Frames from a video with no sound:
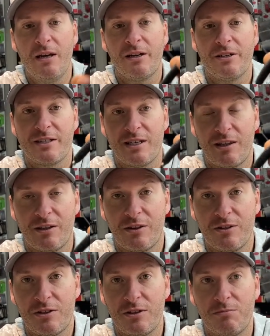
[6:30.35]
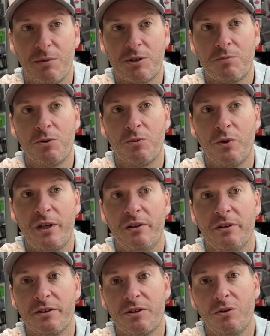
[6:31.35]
because I think this is much more weedless.